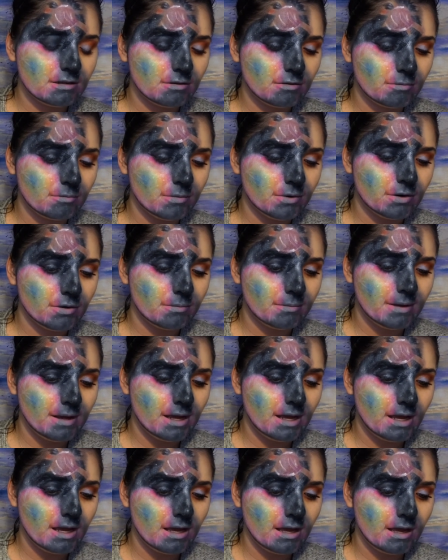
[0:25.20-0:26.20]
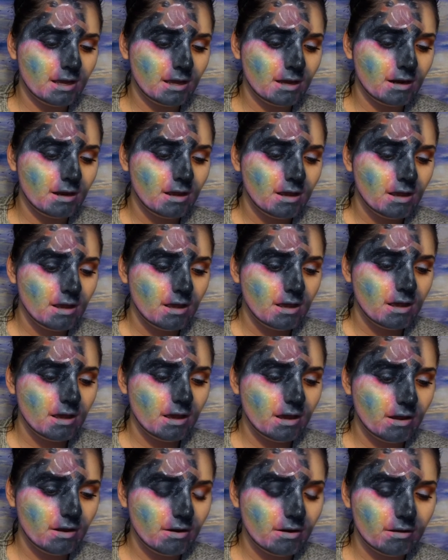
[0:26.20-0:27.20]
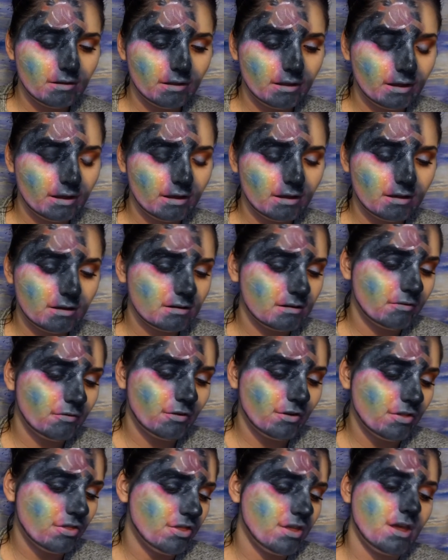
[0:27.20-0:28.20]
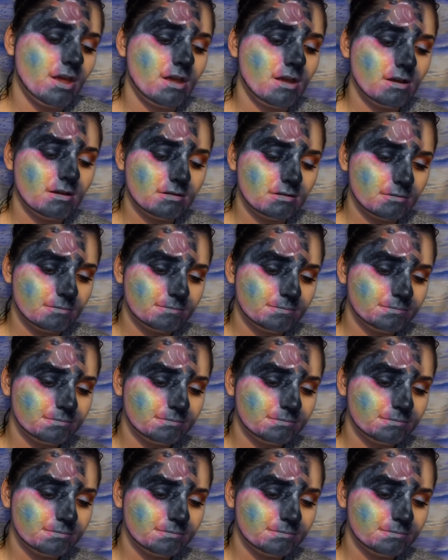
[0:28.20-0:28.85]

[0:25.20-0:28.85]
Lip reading: Little Mermaid, like different things.